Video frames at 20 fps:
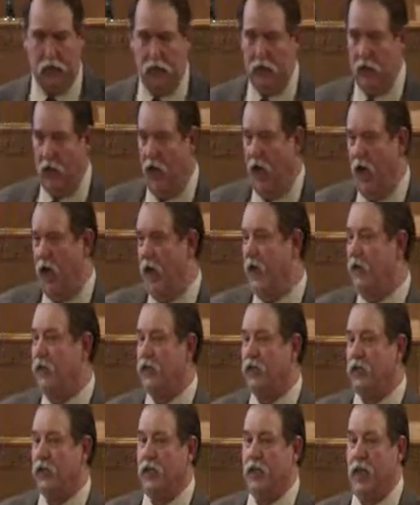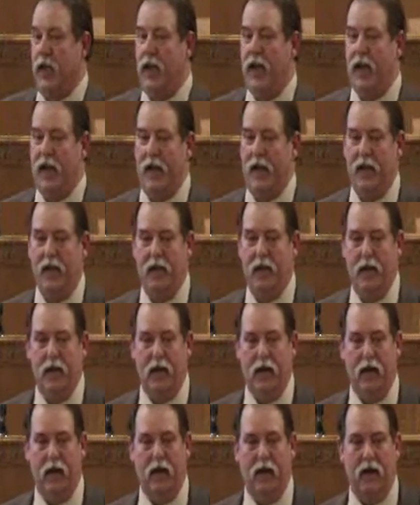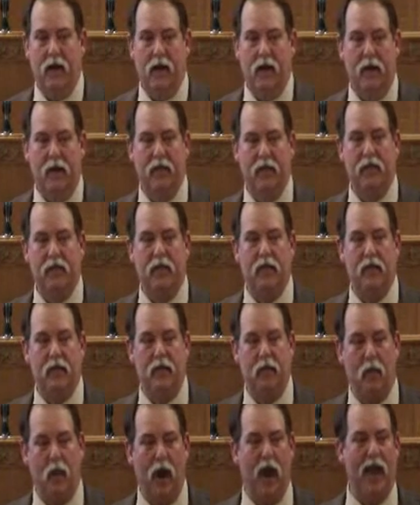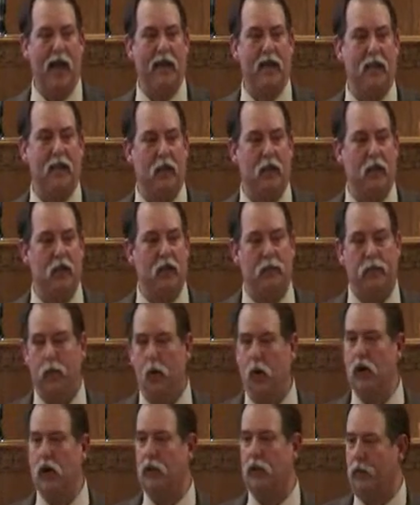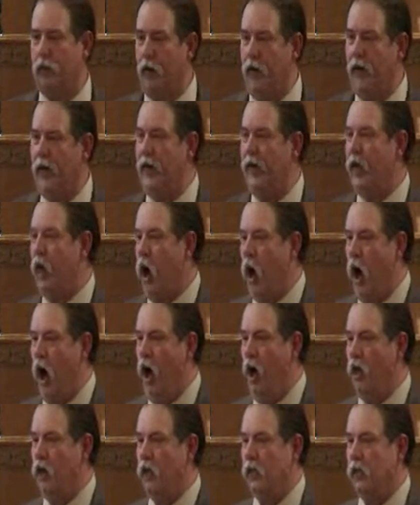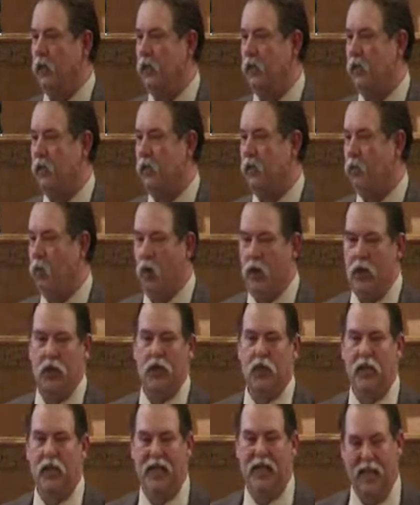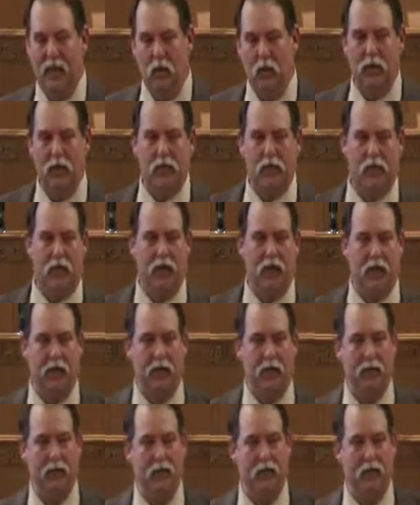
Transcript: judge today, is it right to divorce for any cause? What do you think he would say?